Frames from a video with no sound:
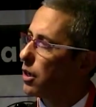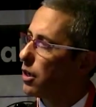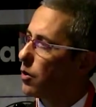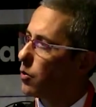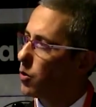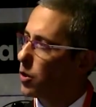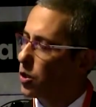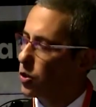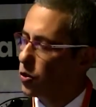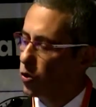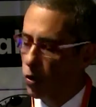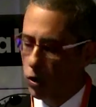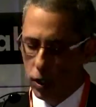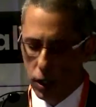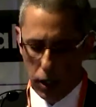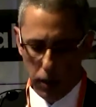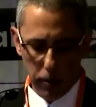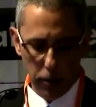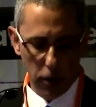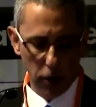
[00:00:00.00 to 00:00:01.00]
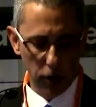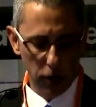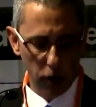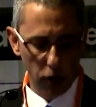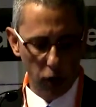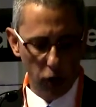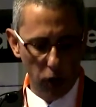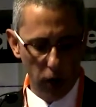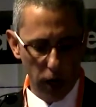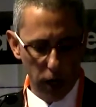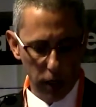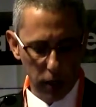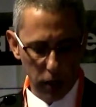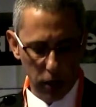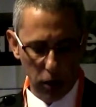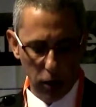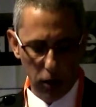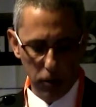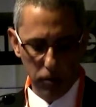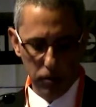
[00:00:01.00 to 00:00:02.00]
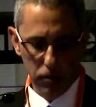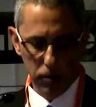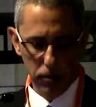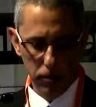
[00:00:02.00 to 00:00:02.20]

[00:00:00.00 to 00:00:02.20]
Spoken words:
We're talking about the right arm.